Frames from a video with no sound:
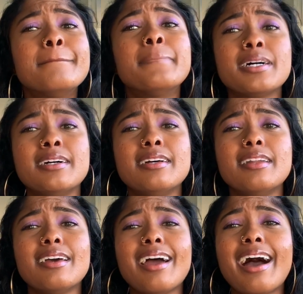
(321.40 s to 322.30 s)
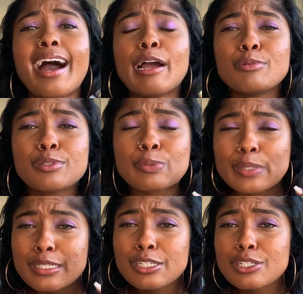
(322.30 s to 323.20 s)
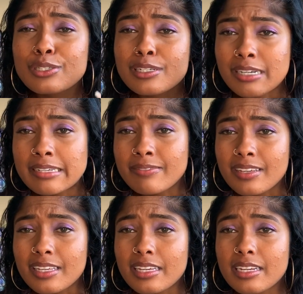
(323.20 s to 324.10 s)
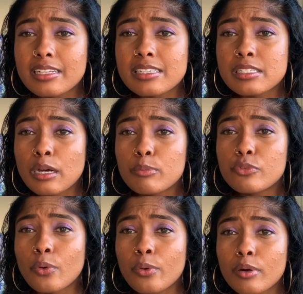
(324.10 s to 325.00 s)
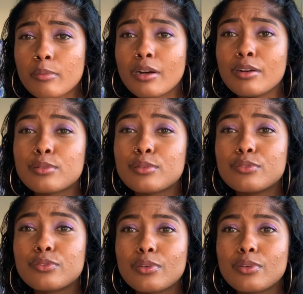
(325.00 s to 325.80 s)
But I was really just craving some form of